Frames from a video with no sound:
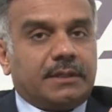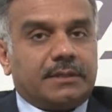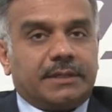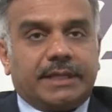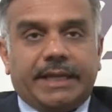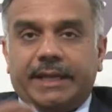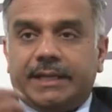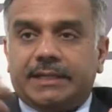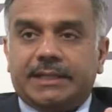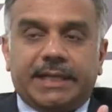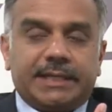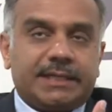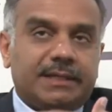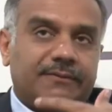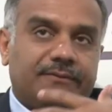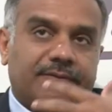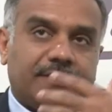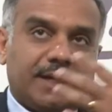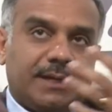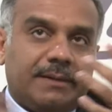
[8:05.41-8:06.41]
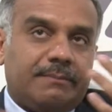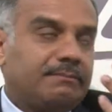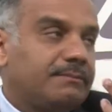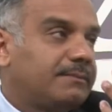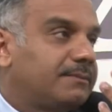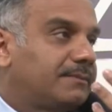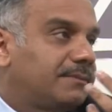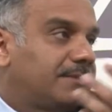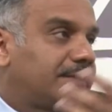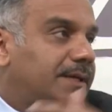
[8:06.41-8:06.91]
take data
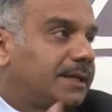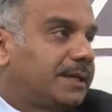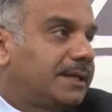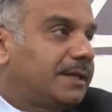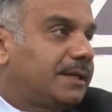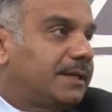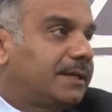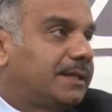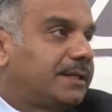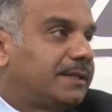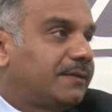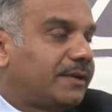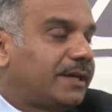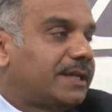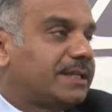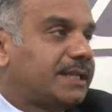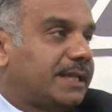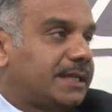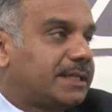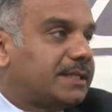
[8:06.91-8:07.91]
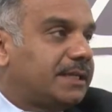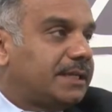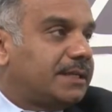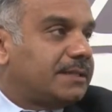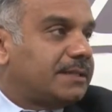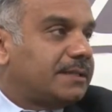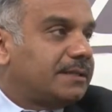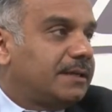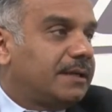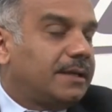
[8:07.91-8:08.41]
from different sensors,